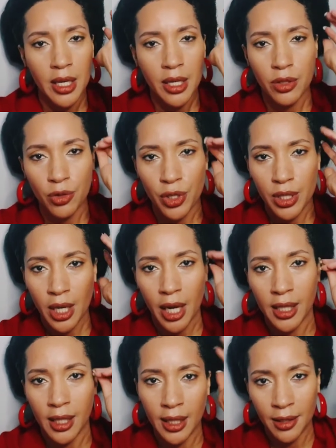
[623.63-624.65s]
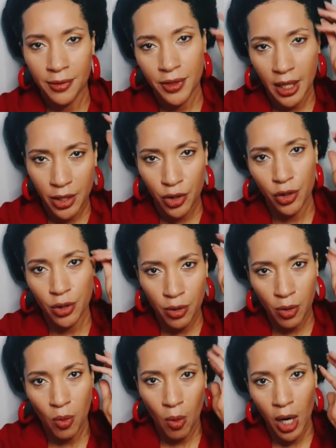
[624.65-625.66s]
So just kind of lift as you're
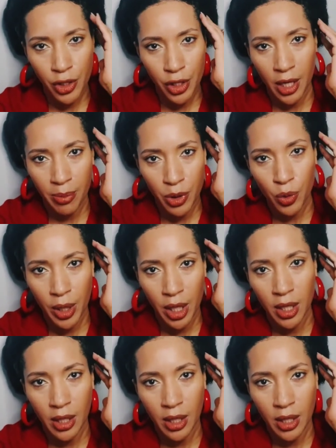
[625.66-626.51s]
washing in between,